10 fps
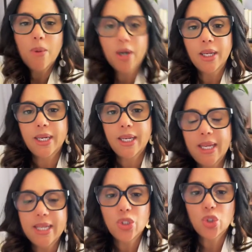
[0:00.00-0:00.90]

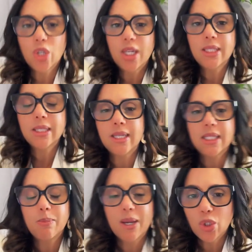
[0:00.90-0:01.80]
marketing is just,
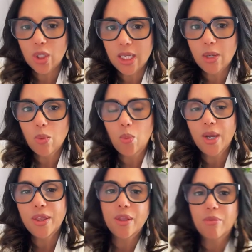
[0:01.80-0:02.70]
especially
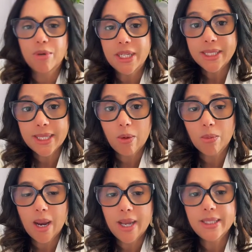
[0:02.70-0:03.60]
with resale
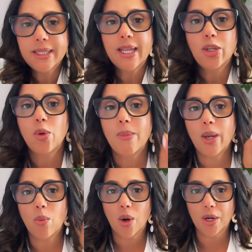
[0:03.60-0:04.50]
rights, that you
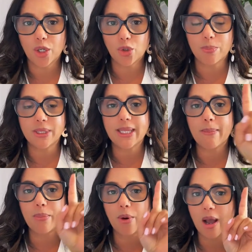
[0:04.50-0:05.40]
make
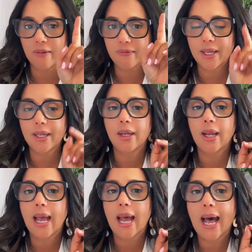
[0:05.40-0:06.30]
100% profit
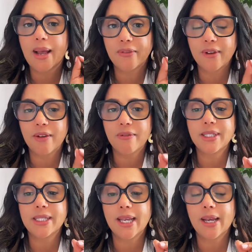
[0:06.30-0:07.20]
out of every
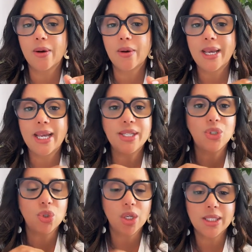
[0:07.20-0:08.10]
sale,
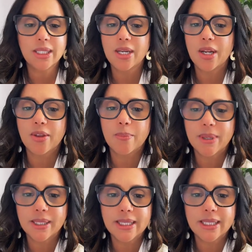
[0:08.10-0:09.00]
is just another
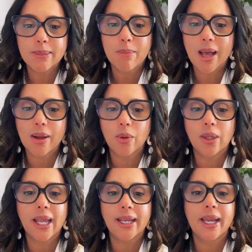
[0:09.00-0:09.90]
business
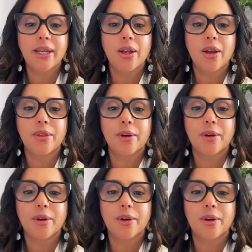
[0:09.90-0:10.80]
model like any
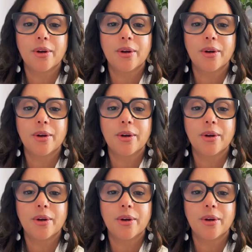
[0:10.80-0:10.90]
other.